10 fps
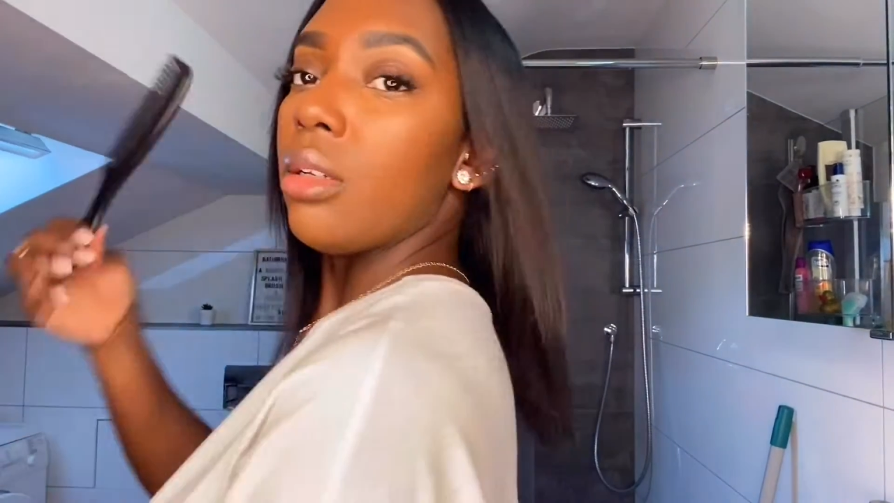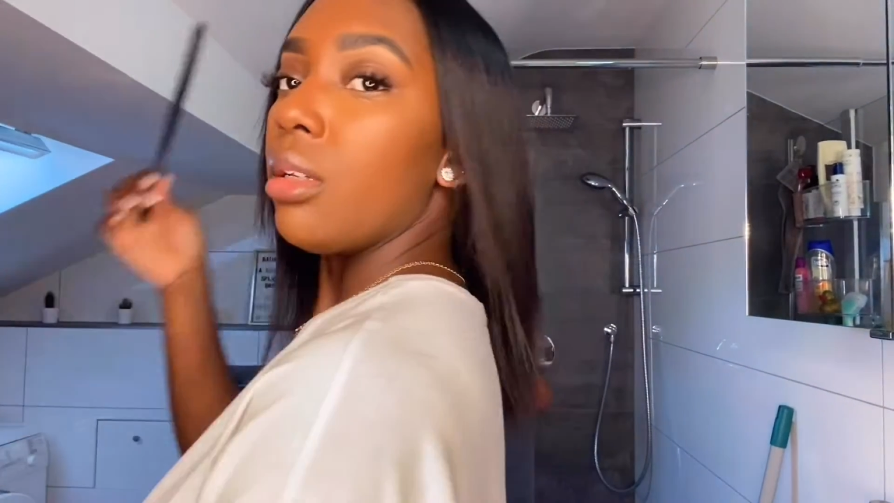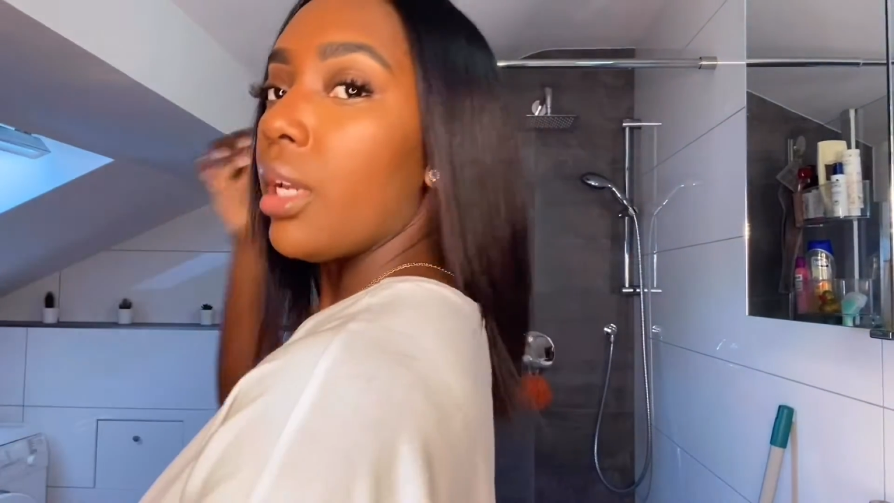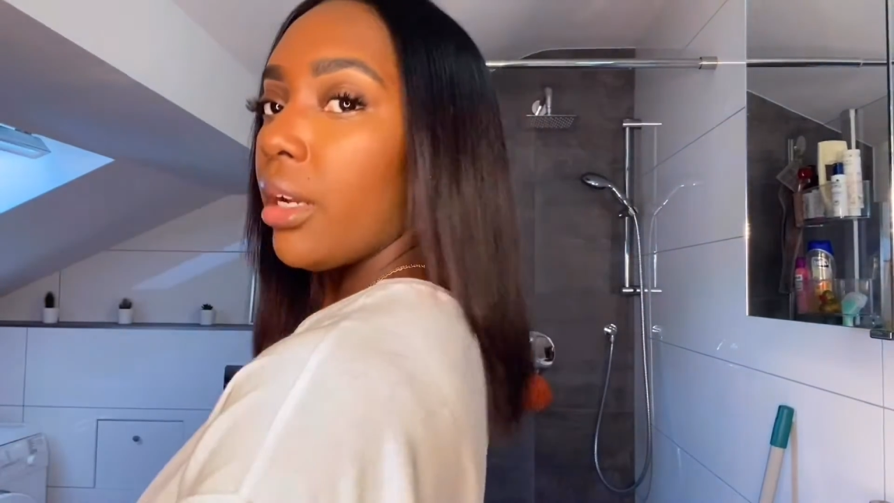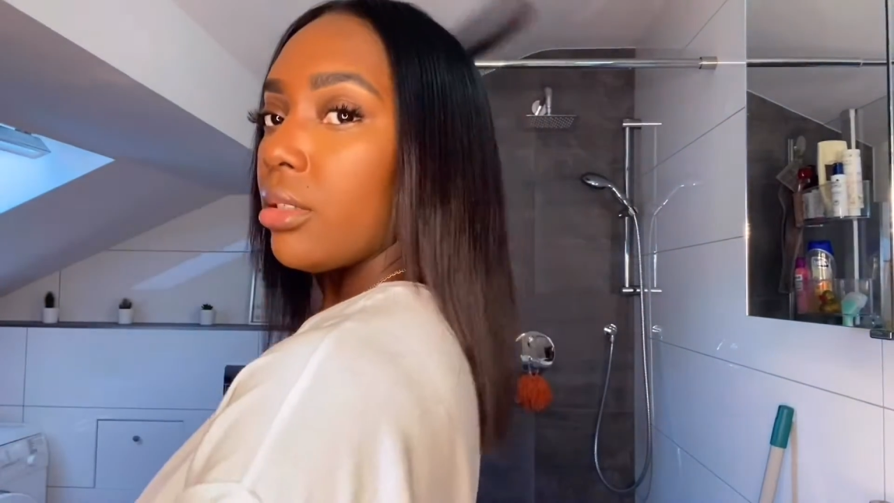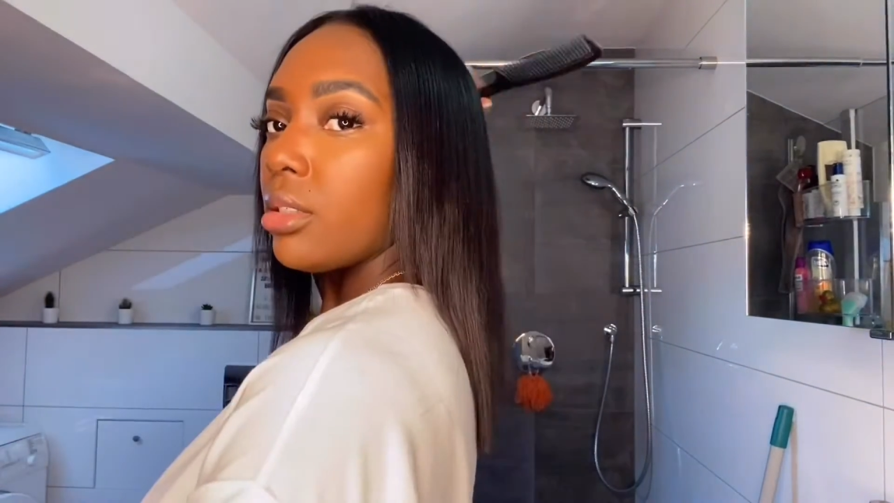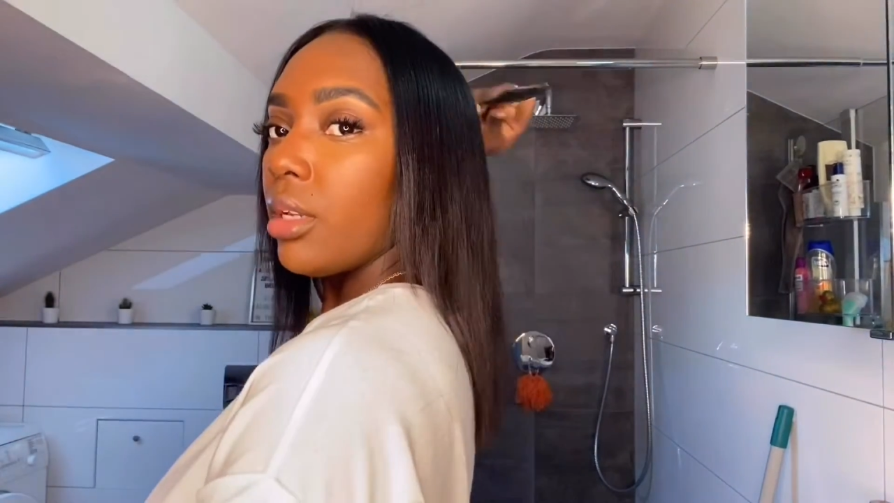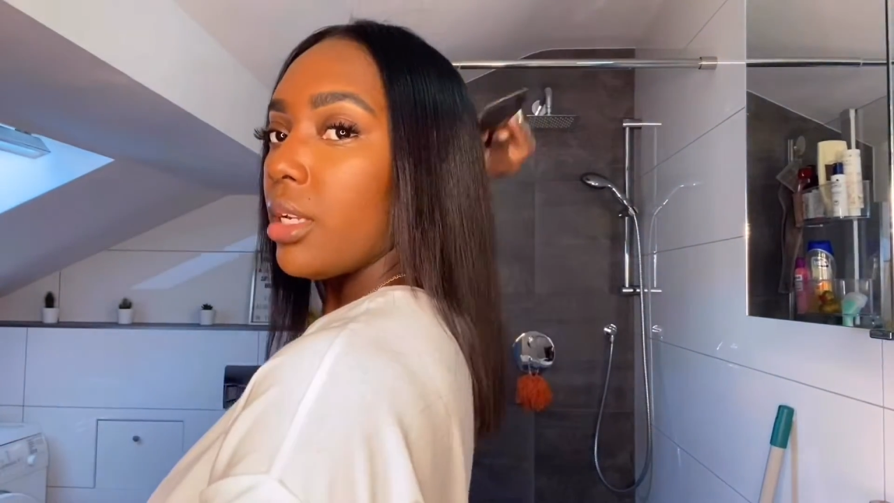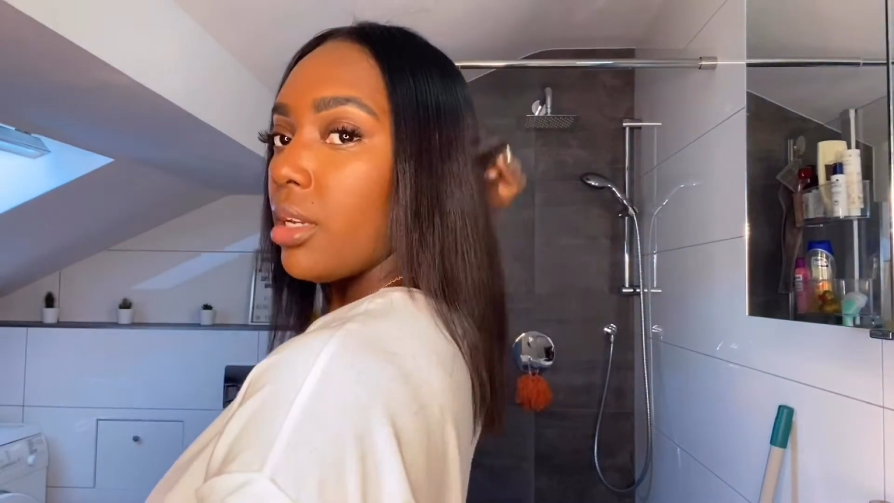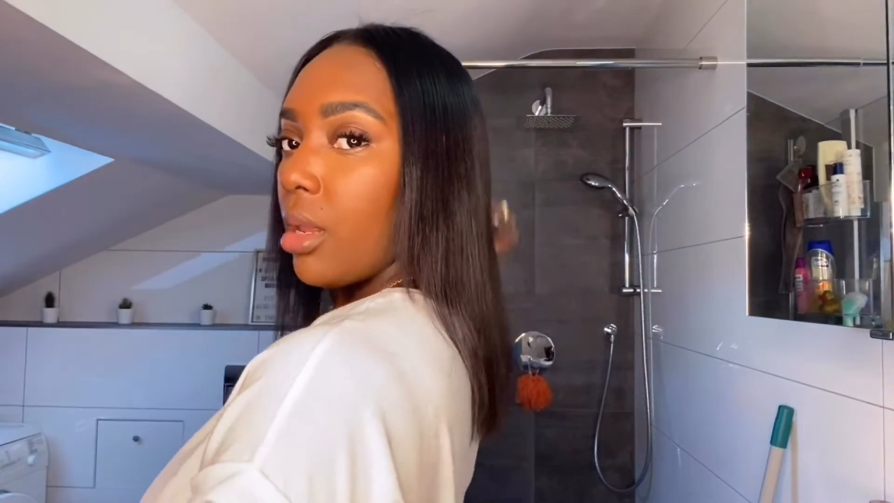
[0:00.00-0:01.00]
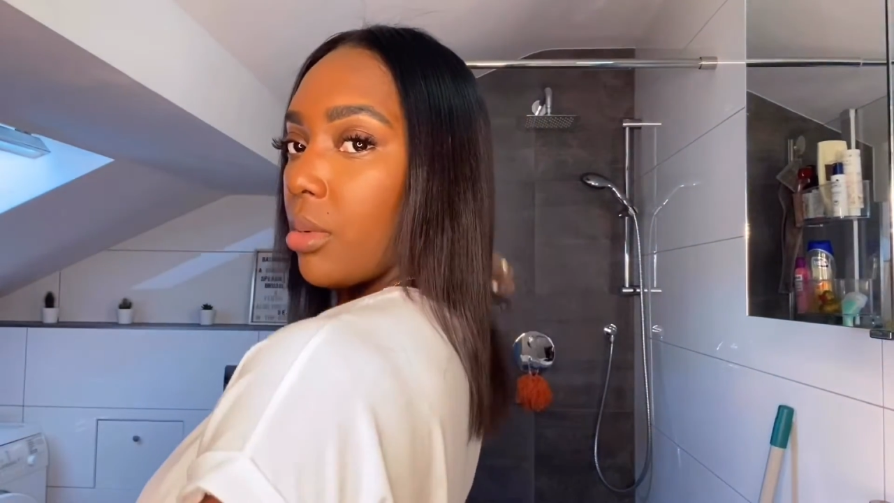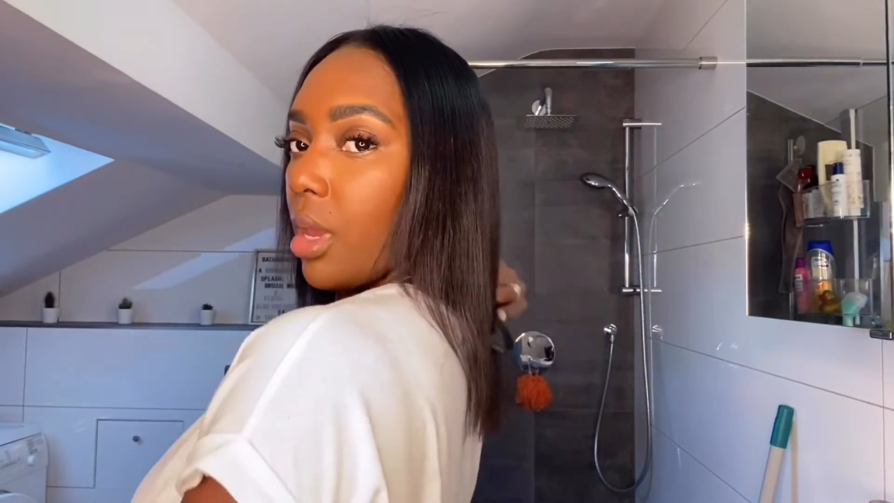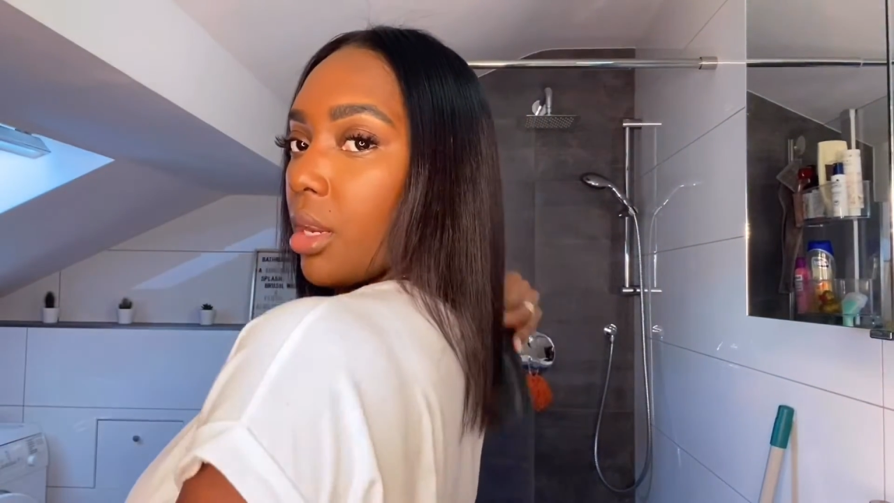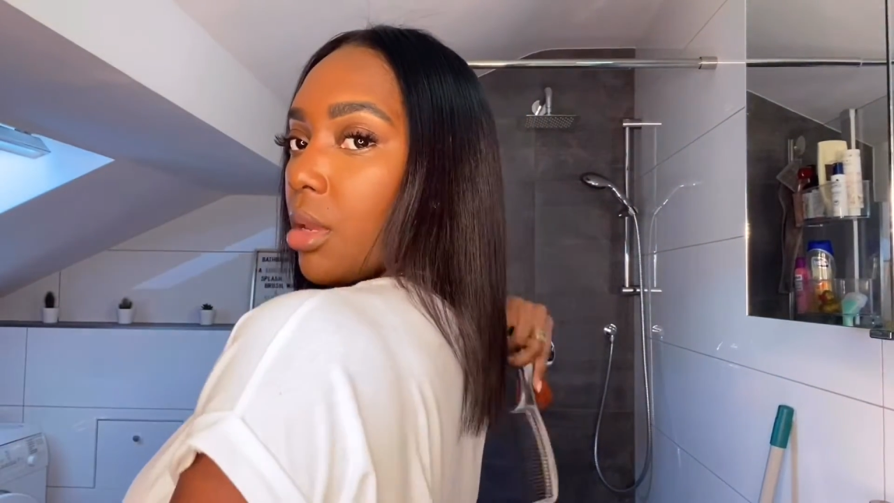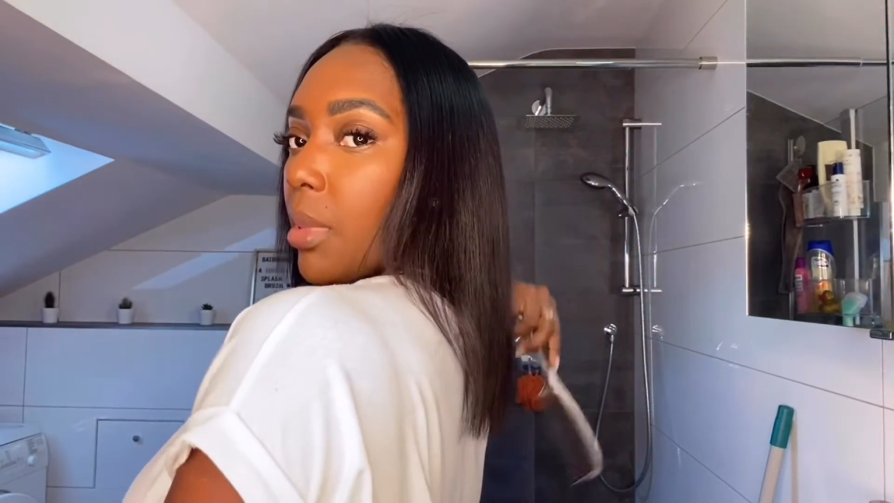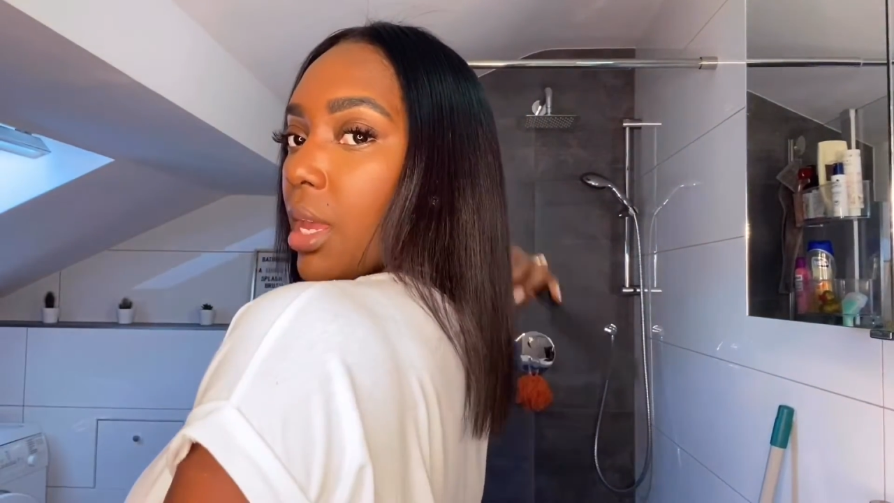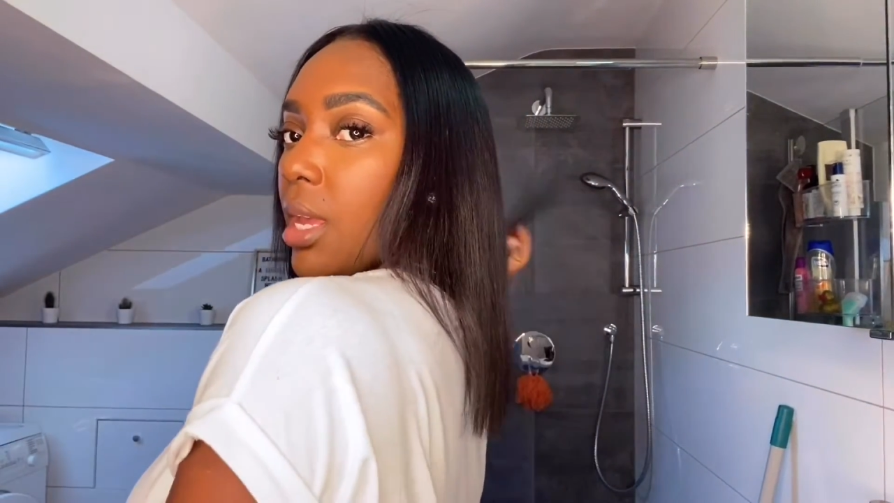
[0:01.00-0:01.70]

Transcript: I also ended up cutting my